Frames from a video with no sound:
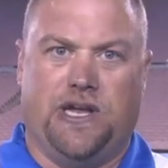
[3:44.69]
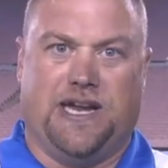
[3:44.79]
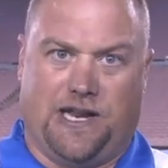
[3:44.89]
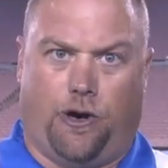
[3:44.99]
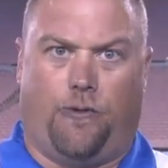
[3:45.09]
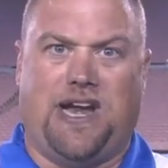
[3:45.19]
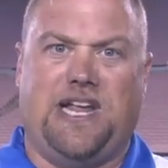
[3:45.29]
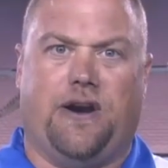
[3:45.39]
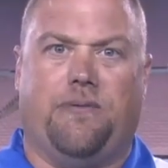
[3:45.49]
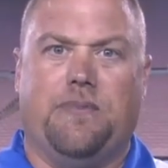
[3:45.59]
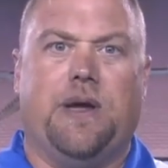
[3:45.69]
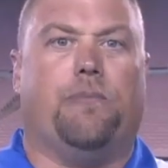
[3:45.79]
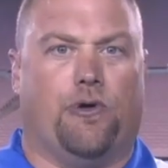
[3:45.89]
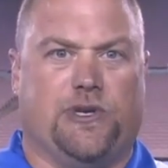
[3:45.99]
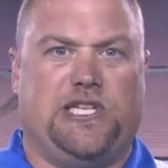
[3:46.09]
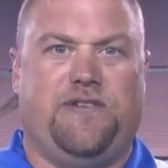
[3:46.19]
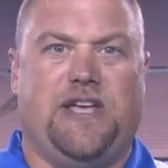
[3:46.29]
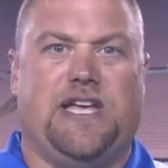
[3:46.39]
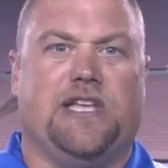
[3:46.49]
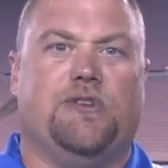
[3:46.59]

Get it all right here, Bruin TV at